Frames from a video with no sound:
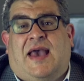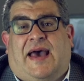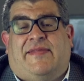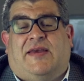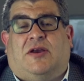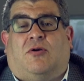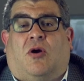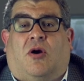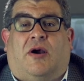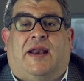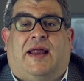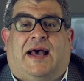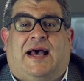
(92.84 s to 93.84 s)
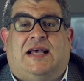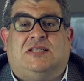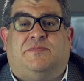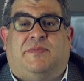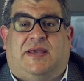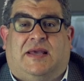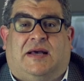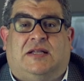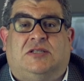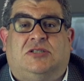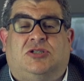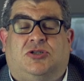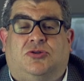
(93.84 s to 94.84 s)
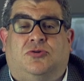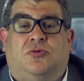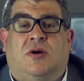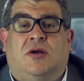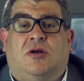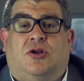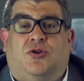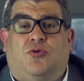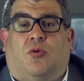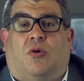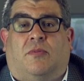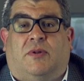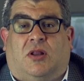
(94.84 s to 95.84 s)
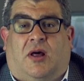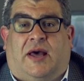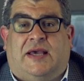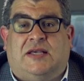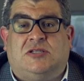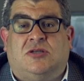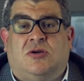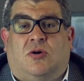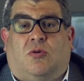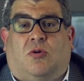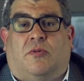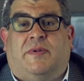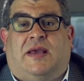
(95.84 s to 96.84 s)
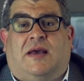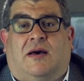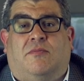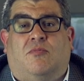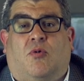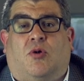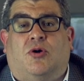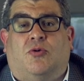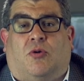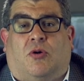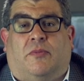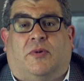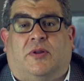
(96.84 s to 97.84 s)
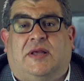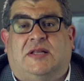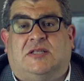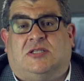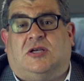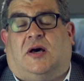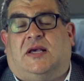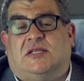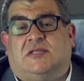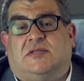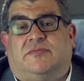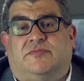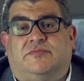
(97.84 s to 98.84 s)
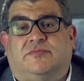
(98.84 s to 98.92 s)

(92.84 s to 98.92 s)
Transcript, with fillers: and that your heart has begun to normalize or become more normal in size.